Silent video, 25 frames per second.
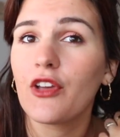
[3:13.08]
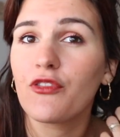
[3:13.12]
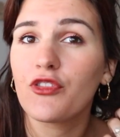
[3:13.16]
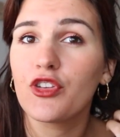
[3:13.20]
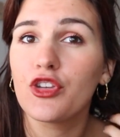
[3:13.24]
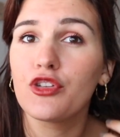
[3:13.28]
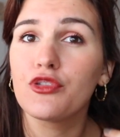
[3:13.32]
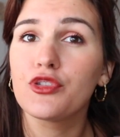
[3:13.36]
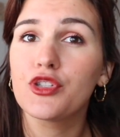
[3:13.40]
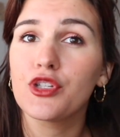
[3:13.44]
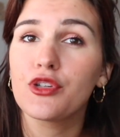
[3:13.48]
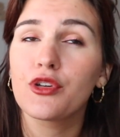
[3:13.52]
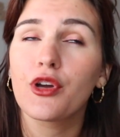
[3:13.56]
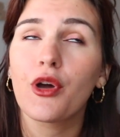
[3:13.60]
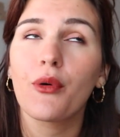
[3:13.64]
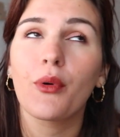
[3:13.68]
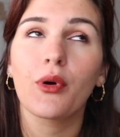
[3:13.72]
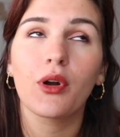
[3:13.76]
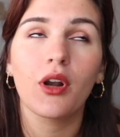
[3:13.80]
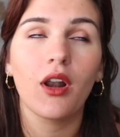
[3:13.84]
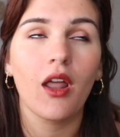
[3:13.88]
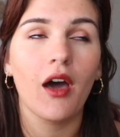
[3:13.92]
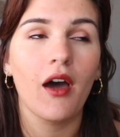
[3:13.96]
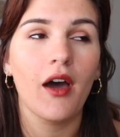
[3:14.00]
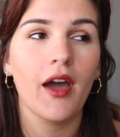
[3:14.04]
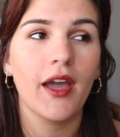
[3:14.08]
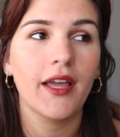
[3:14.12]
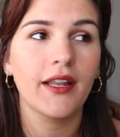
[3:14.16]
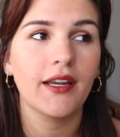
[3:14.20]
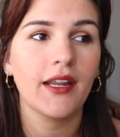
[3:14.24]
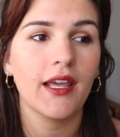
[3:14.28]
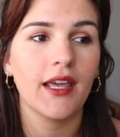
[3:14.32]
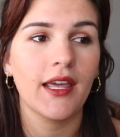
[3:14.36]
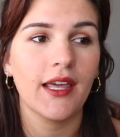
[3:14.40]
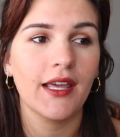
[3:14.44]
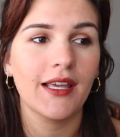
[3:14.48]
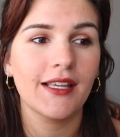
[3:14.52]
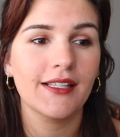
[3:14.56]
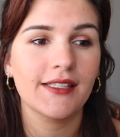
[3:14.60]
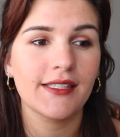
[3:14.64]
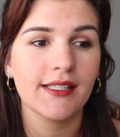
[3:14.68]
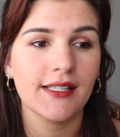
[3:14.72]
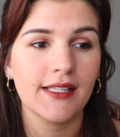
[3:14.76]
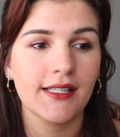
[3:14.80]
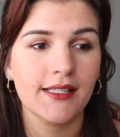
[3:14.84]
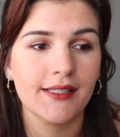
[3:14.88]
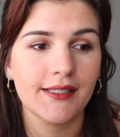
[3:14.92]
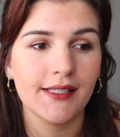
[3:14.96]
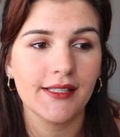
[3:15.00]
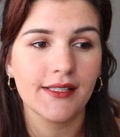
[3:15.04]
If you do go online, it is
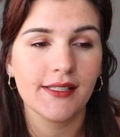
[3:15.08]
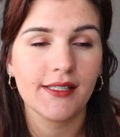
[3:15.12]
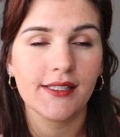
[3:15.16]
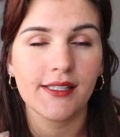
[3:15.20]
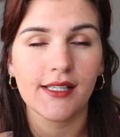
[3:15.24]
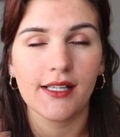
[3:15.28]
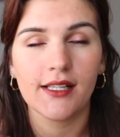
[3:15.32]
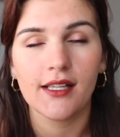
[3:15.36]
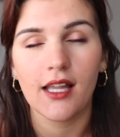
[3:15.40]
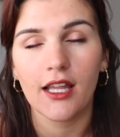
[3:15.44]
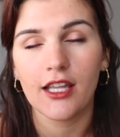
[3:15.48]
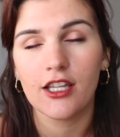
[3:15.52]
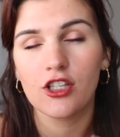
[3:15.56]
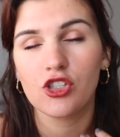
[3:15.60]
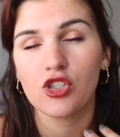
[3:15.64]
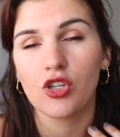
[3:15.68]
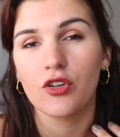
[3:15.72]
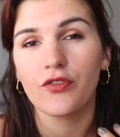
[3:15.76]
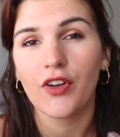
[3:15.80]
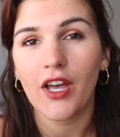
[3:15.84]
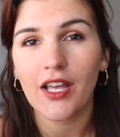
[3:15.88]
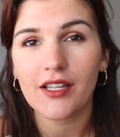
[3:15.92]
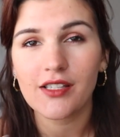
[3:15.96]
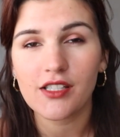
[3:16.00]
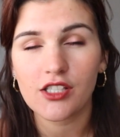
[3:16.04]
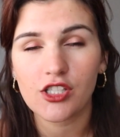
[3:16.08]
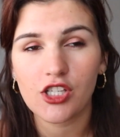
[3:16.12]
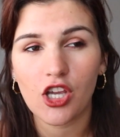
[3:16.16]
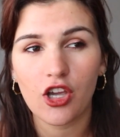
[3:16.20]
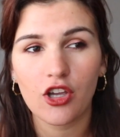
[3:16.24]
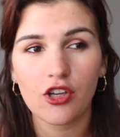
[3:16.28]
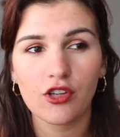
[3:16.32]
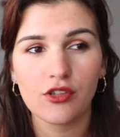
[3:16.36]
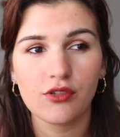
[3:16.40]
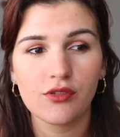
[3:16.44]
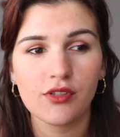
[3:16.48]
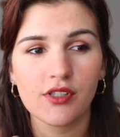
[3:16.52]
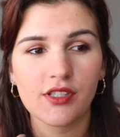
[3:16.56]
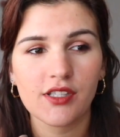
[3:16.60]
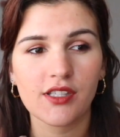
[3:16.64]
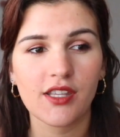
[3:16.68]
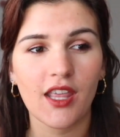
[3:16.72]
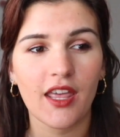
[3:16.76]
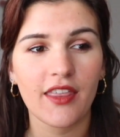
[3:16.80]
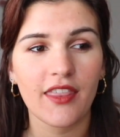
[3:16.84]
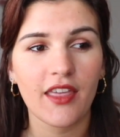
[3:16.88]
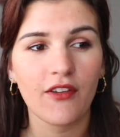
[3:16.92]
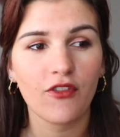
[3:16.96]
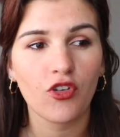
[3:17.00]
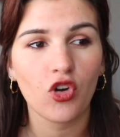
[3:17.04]
easy to see like the sort of undertones
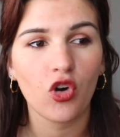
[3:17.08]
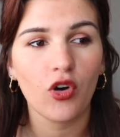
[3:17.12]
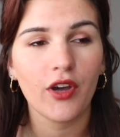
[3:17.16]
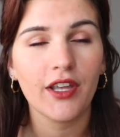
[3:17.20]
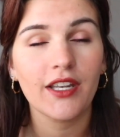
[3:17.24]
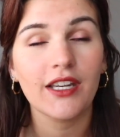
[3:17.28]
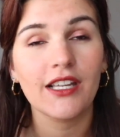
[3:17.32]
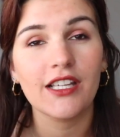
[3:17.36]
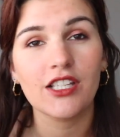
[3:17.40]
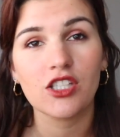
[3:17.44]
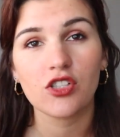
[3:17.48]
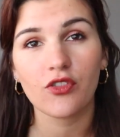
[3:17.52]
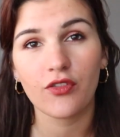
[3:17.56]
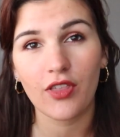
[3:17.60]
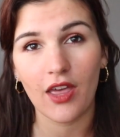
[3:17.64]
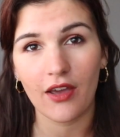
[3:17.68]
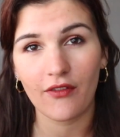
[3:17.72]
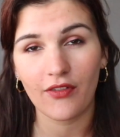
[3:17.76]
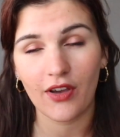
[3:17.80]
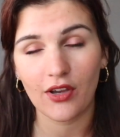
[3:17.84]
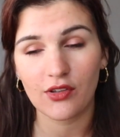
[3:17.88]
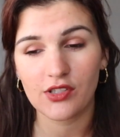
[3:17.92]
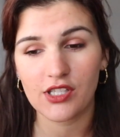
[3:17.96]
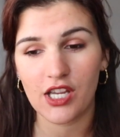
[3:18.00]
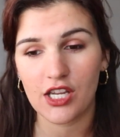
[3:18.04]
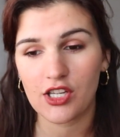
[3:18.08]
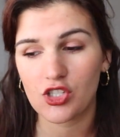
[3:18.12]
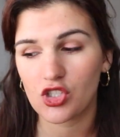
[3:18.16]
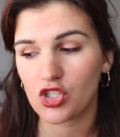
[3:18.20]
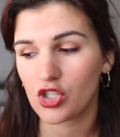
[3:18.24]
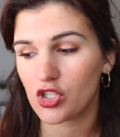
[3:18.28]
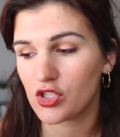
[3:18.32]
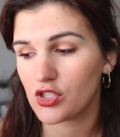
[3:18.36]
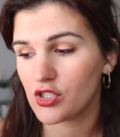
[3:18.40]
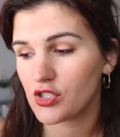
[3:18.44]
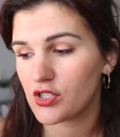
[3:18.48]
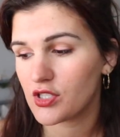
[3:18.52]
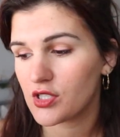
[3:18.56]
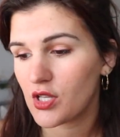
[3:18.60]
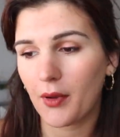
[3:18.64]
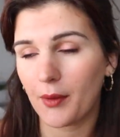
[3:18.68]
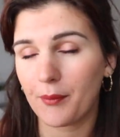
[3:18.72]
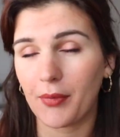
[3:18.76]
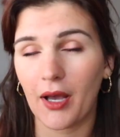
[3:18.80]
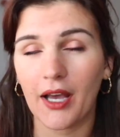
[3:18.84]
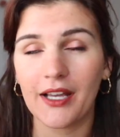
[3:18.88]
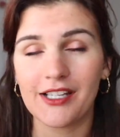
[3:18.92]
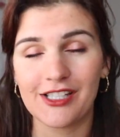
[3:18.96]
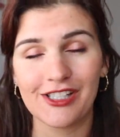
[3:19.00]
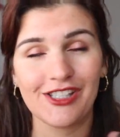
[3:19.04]
that they've got in each of their foundations,
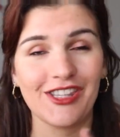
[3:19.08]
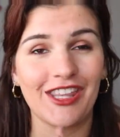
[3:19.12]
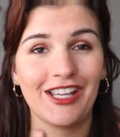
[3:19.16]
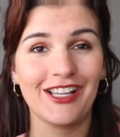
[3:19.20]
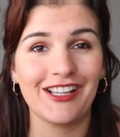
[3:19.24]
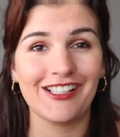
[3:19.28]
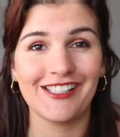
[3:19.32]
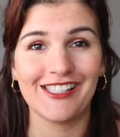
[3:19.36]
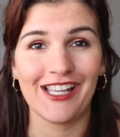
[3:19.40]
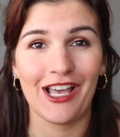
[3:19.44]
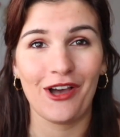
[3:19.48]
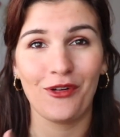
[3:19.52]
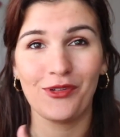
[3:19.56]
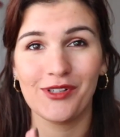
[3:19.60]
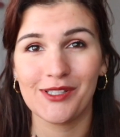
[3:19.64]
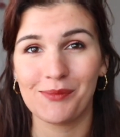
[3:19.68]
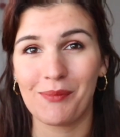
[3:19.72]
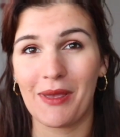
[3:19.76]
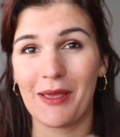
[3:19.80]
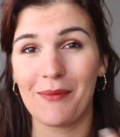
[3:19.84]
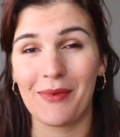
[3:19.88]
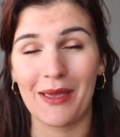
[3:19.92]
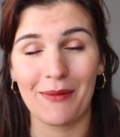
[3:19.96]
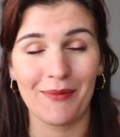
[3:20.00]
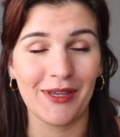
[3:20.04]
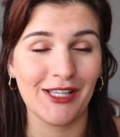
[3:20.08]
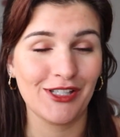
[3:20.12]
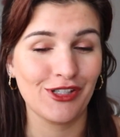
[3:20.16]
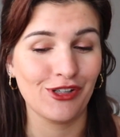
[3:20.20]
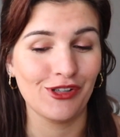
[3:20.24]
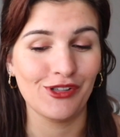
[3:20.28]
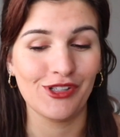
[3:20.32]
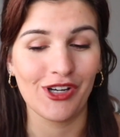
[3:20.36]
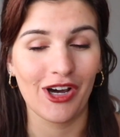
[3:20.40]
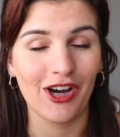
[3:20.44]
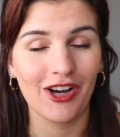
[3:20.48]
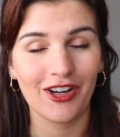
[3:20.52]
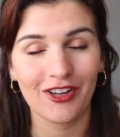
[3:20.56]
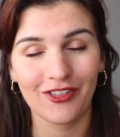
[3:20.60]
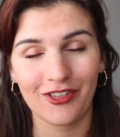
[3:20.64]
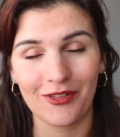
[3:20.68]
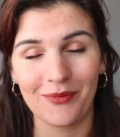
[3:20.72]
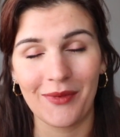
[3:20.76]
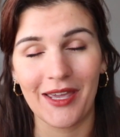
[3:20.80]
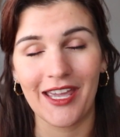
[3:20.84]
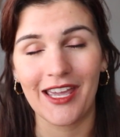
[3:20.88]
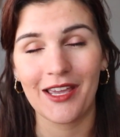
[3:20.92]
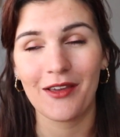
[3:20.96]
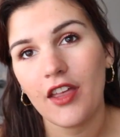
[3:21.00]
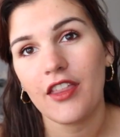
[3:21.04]
but I just think Gazelle was maybe a bit too dark for
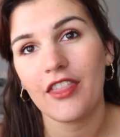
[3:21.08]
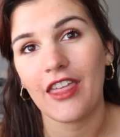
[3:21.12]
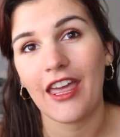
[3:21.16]
me.